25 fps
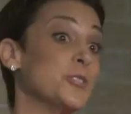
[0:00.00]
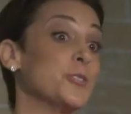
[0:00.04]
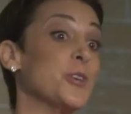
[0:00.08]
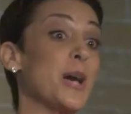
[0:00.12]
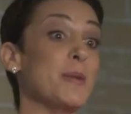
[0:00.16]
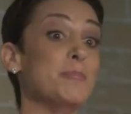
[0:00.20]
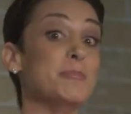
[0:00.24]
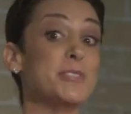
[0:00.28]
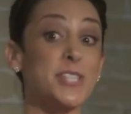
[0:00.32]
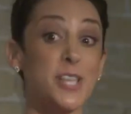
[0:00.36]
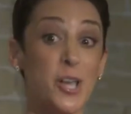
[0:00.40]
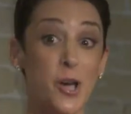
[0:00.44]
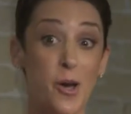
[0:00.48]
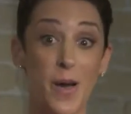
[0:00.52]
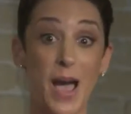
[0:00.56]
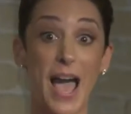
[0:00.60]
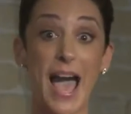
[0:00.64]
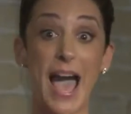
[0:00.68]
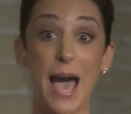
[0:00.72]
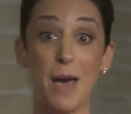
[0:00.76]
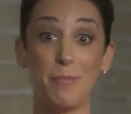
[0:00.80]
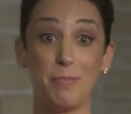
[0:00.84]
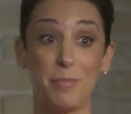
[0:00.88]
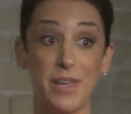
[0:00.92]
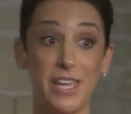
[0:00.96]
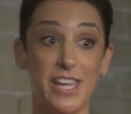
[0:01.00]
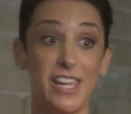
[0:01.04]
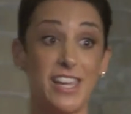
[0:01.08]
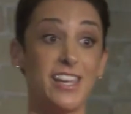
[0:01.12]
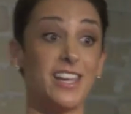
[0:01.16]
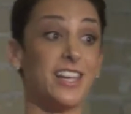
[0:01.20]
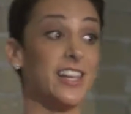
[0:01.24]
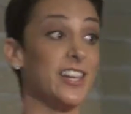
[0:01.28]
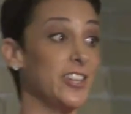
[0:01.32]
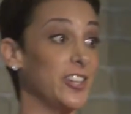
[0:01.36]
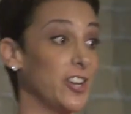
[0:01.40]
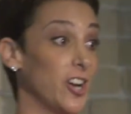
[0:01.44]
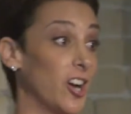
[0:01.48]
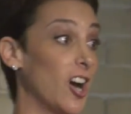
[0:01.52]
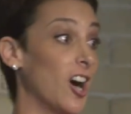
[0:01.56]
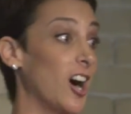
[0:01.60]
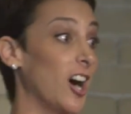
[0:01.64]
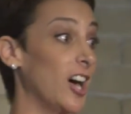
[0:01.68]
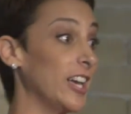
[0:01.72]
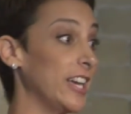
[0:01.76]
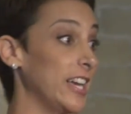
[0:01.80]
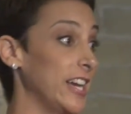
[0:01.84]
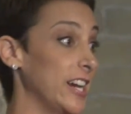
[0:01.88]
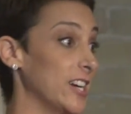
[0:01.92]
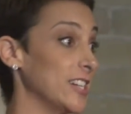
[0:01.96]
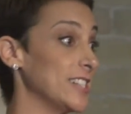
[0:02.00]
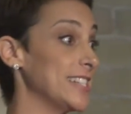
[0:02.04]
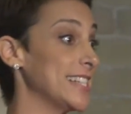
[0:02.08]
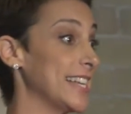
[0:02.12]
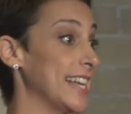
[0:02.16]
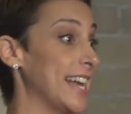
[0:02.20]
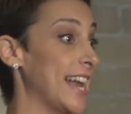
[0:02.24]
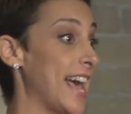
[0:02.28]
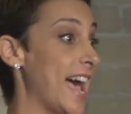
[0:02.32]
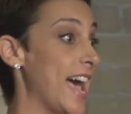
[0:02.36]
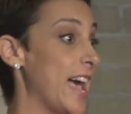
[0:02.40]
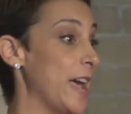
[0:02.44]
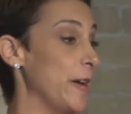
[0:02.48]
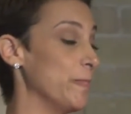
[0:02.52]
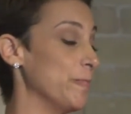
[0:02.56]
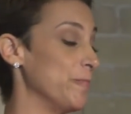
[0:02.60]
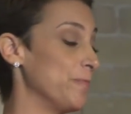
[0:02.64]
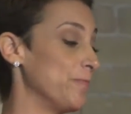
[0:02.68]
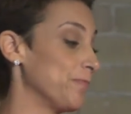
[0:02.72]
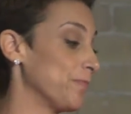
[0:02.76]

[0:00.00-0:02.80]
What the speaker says: I'm so happy you're all here today.